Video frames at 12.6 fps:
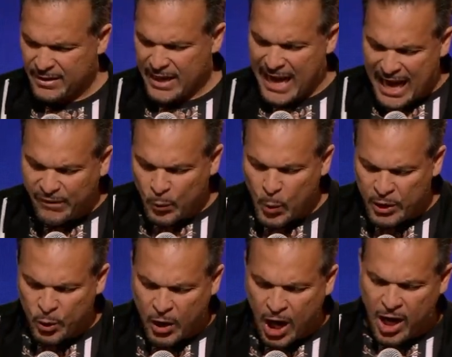Everyone
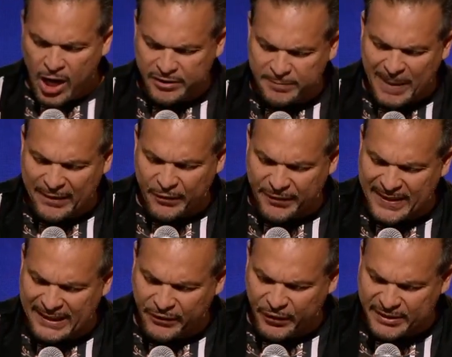who calls, Matthew
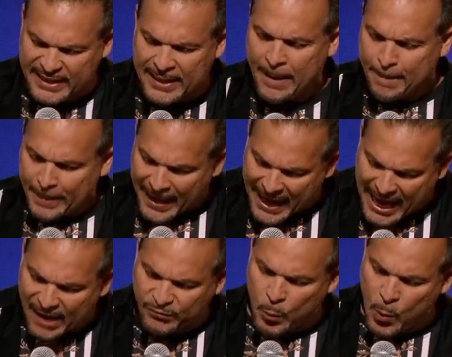10:13,
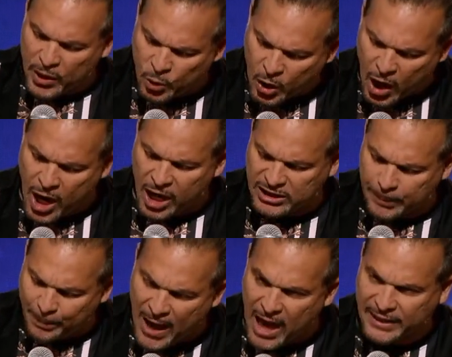everyone who calls
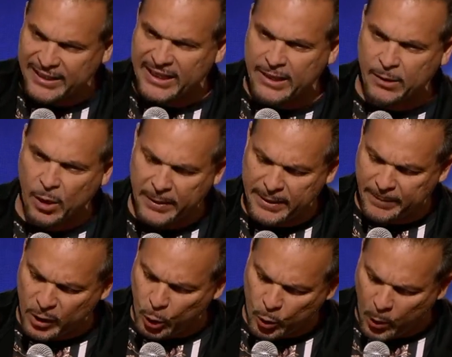upon the name of
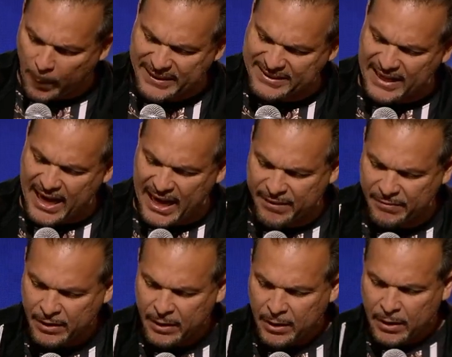the Lord will be saved.
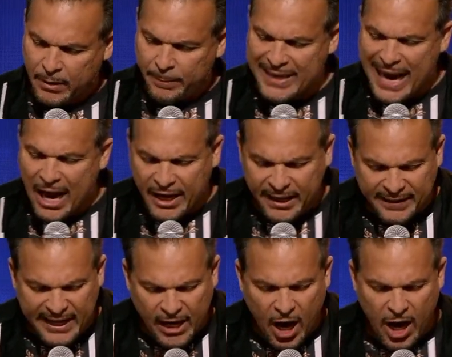But how can
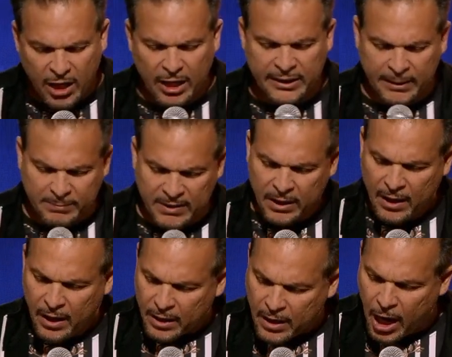they call on
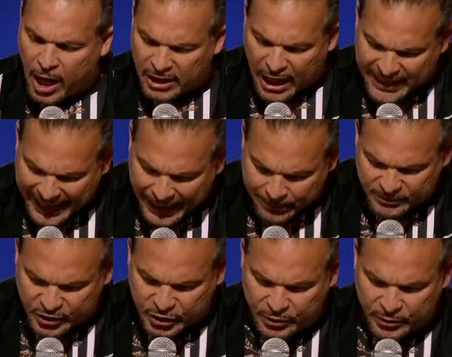him
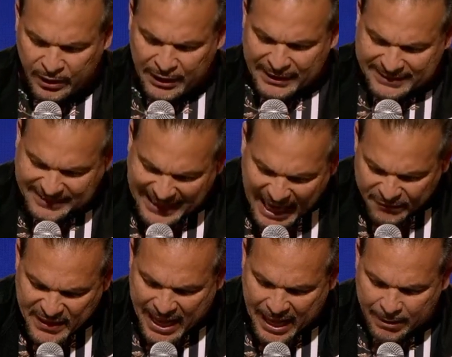to save
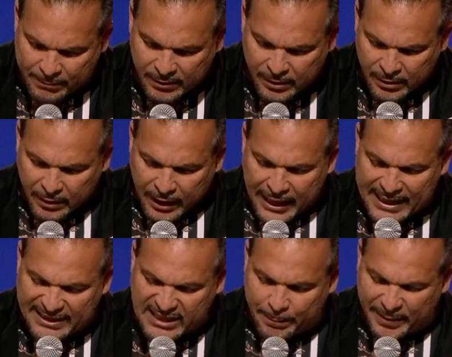them
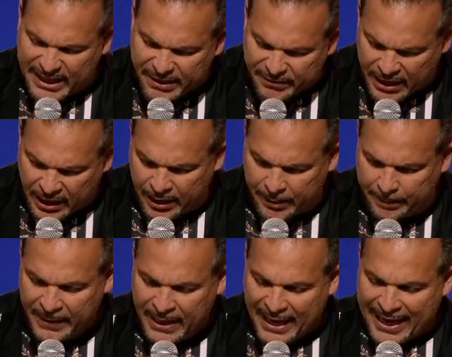unless they believe in
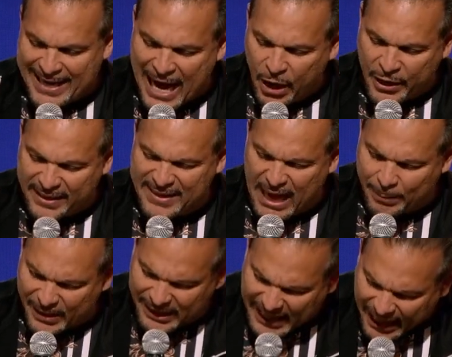him? And how can they
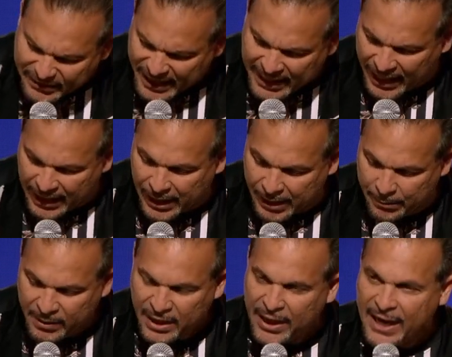believe in him
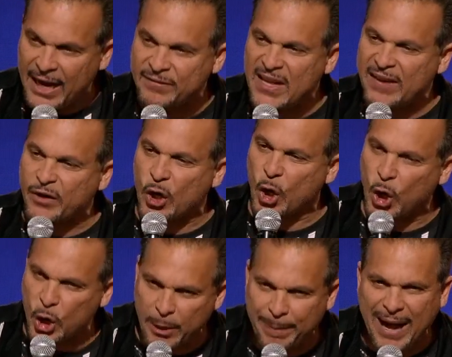if they've never
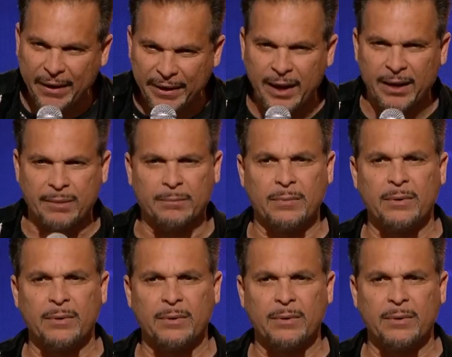heard about him?